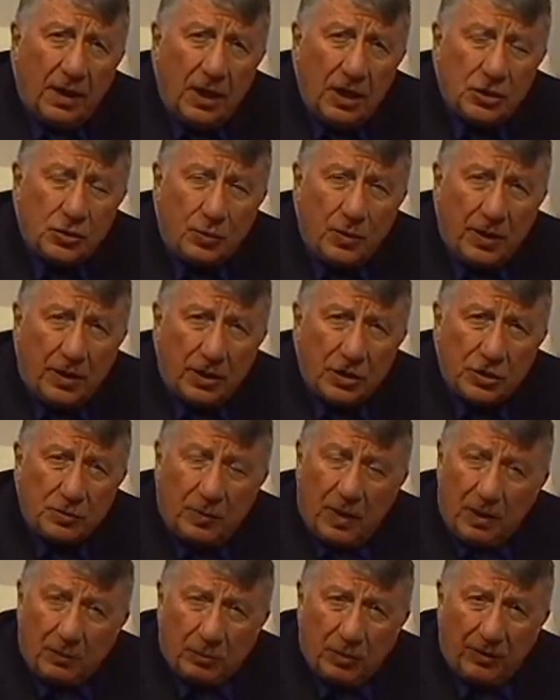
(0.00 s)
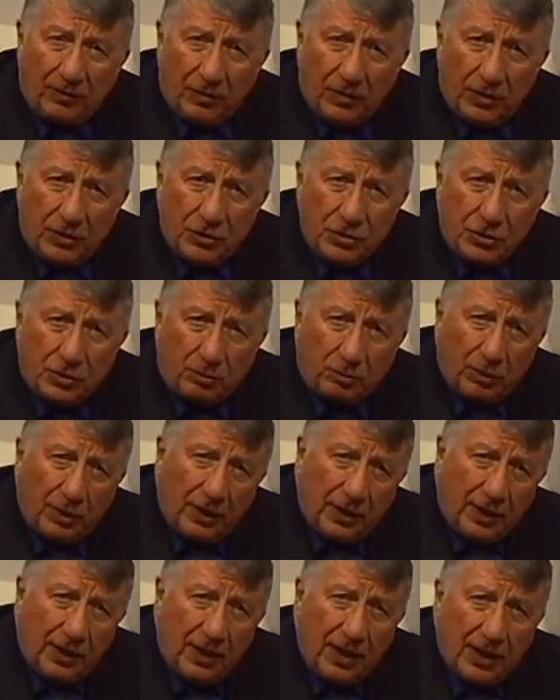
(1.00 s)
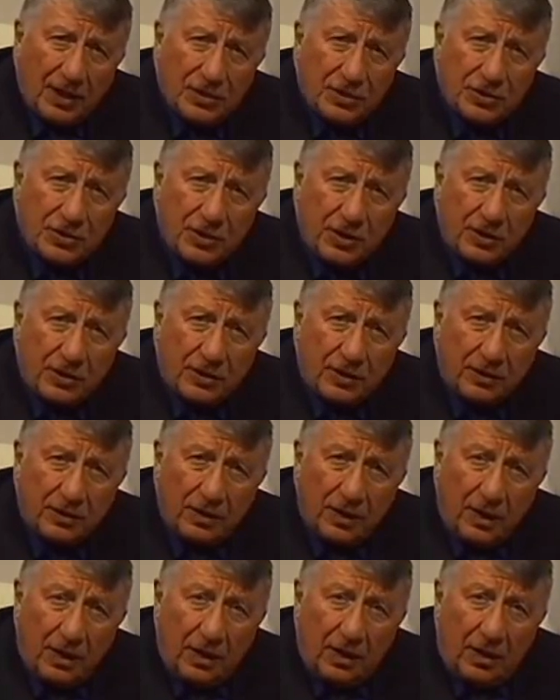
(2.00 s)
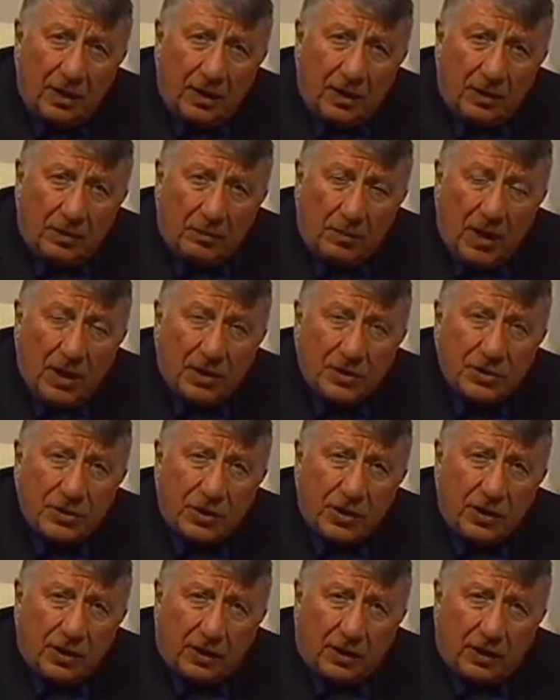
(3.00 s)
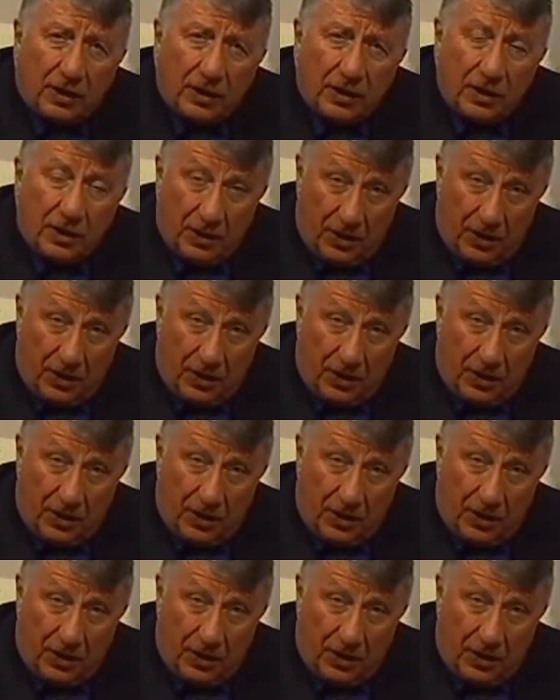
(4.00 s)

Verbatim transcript: Each week it's my privilege to bring guests that uh, make us think.